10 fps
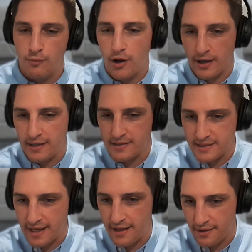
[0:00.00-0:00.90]
working
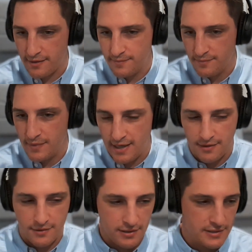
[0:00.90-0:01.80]
together
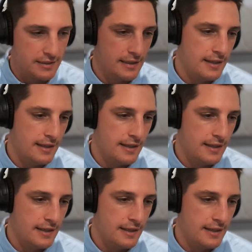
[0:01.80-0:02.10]
ethos.